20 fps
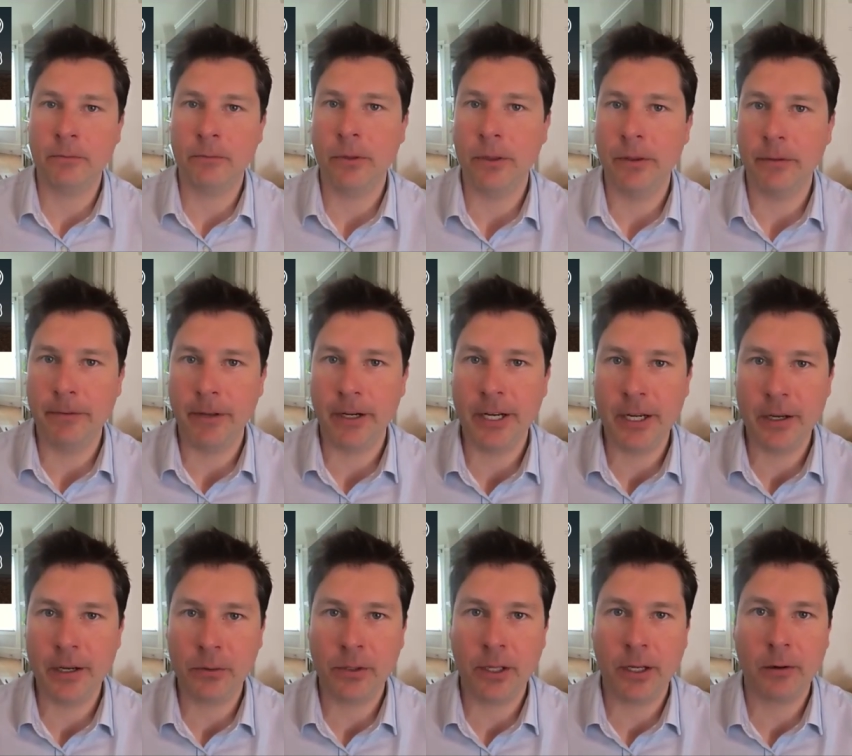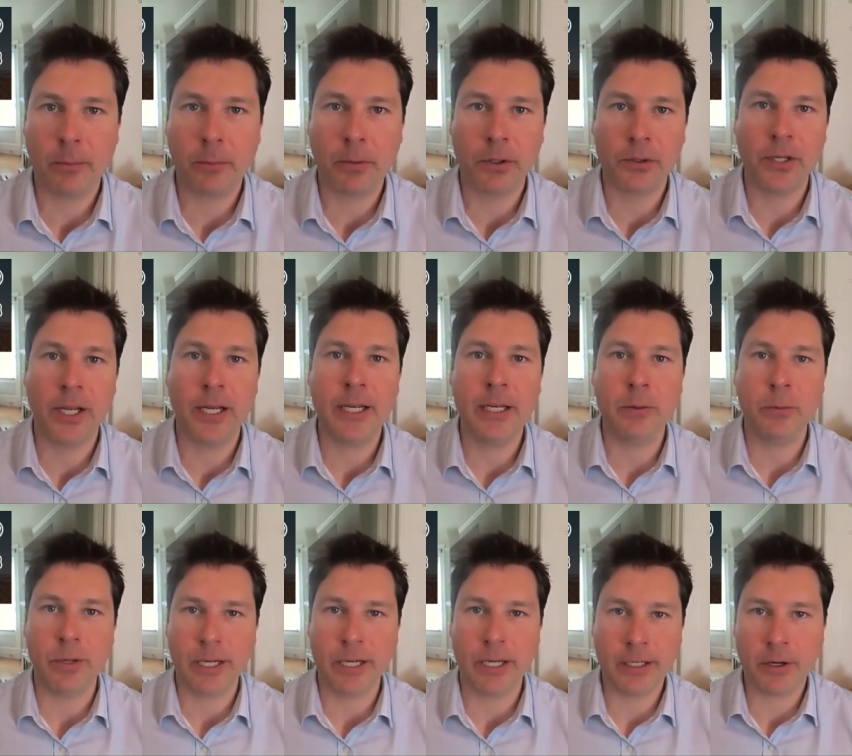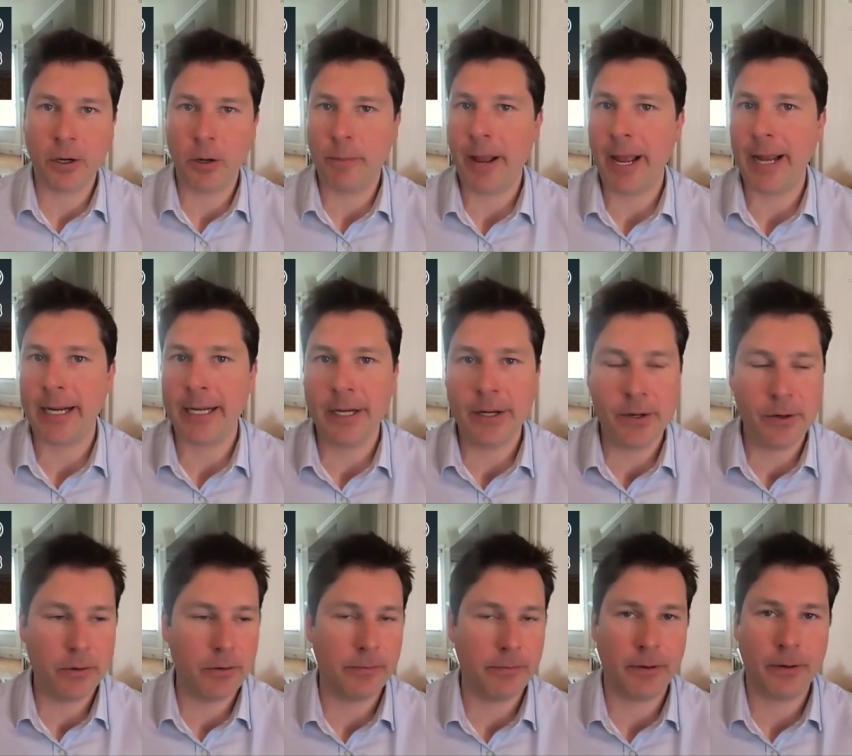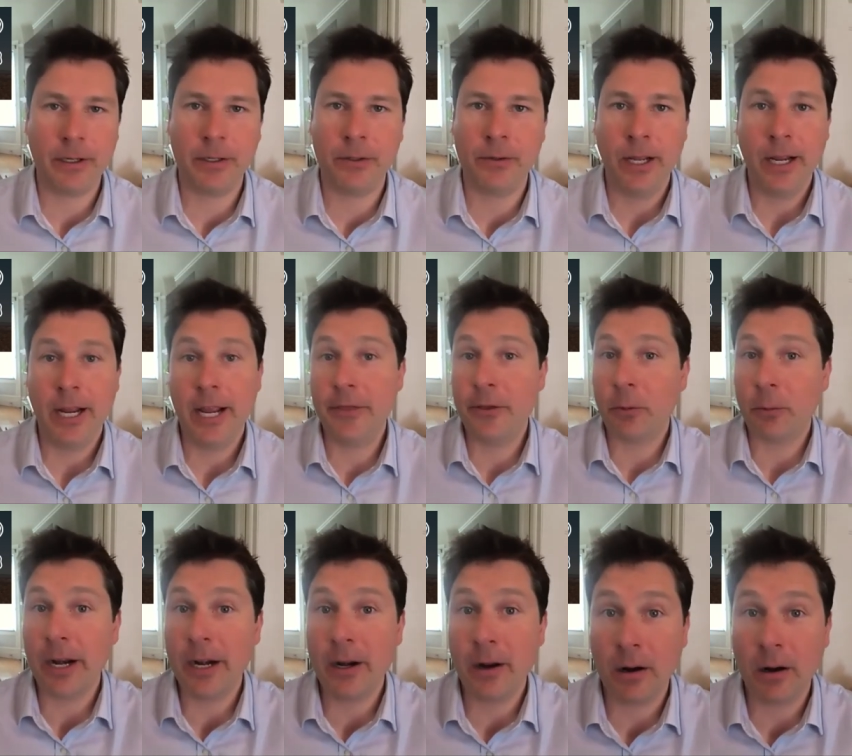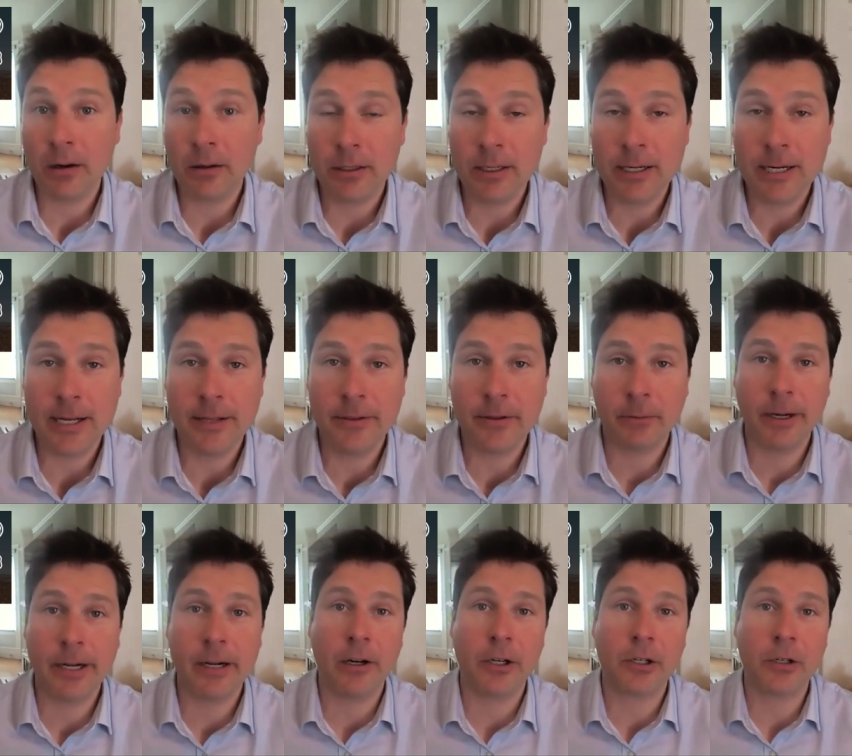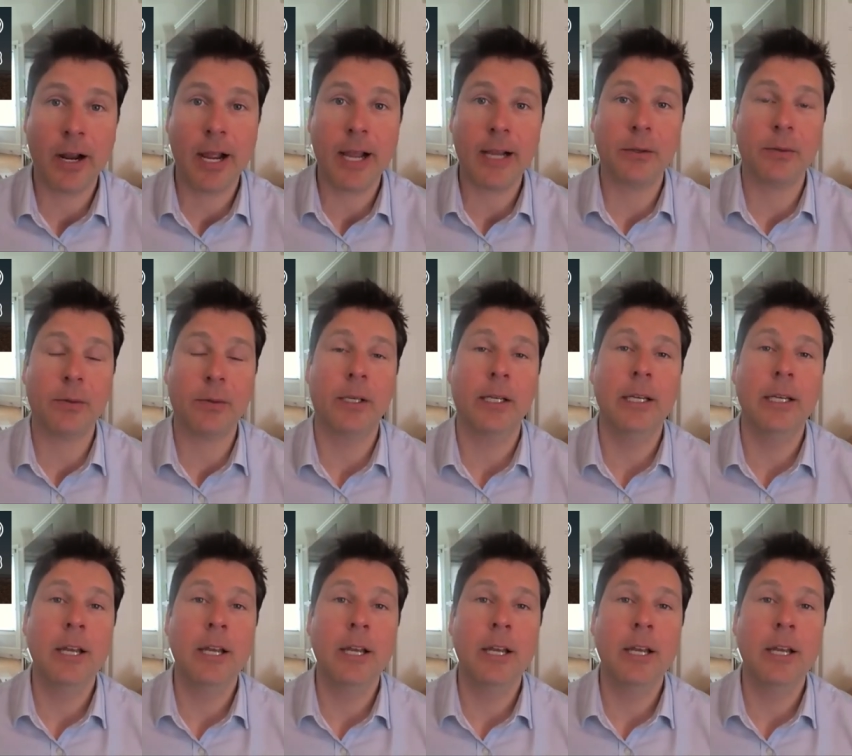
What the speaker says: the videos that are presented. We can go back and do and the radar tracks.